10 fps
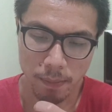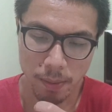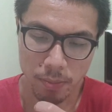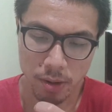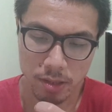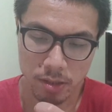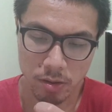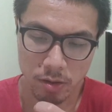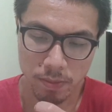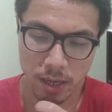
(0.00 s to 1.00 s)
My present
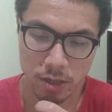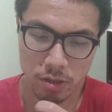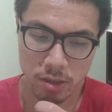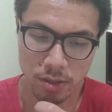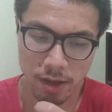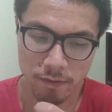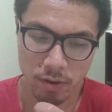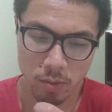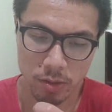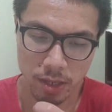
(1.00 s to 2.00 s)
occupation,
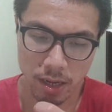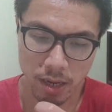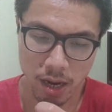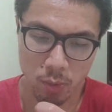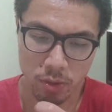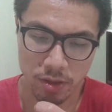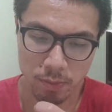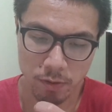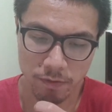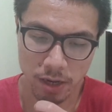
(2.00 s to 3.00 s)
therefore, was in line with the
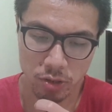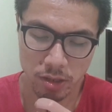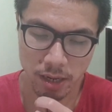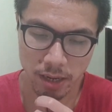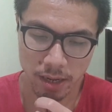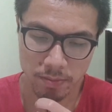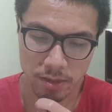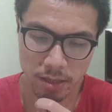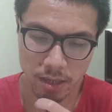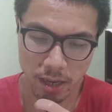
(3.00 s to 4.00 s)
profession I
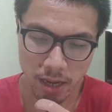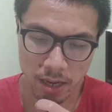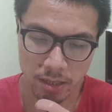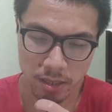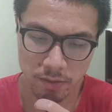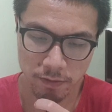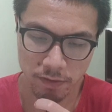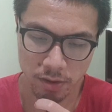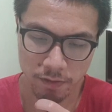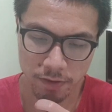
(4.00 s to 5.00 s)
aimed at
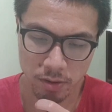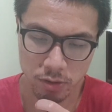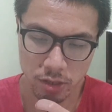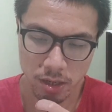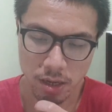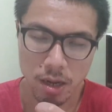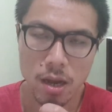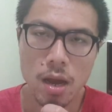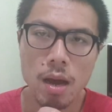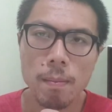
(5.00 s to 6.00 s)
for the future.
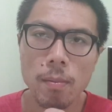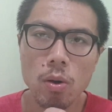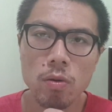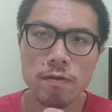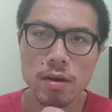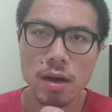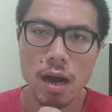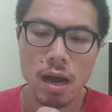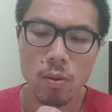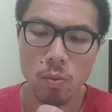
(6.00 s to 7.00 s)
Moreover,
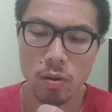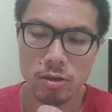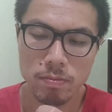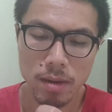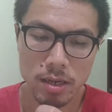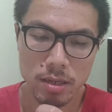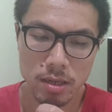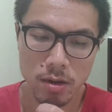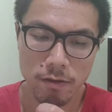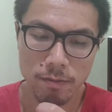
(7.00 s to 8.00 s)
I was
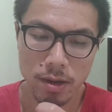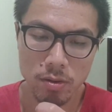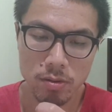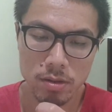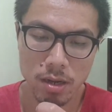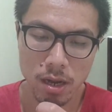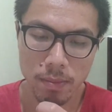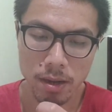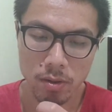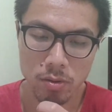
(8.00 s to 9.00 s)
master of my own time
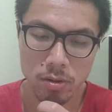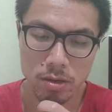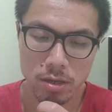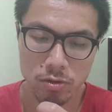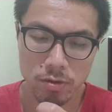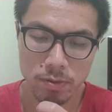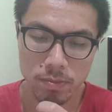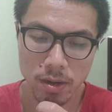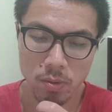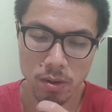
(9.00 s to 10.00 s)
and could distribute
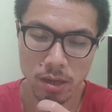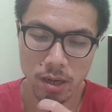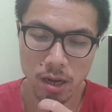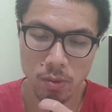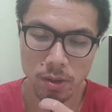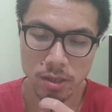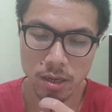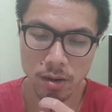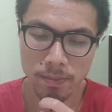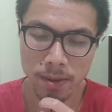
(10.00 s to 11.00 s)
my working hours
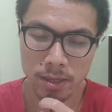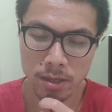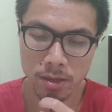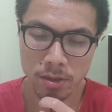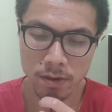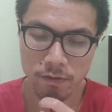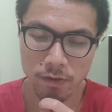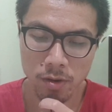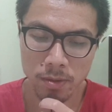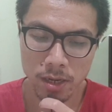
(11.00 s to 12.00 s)
now better than
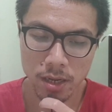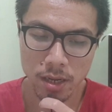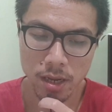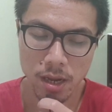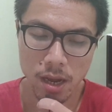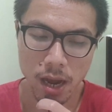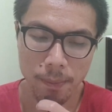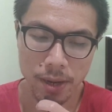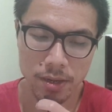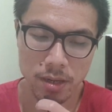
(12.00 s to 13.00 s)
formerly. I
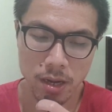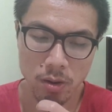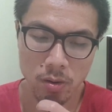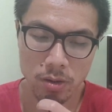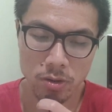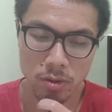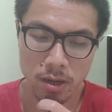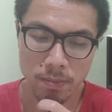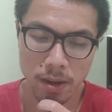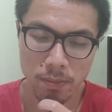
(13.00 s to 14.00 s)
painted in order to
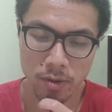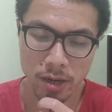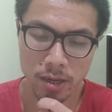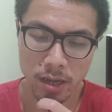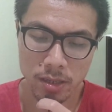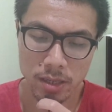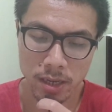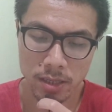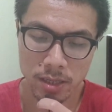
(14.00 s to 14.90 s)
earn my bread, and I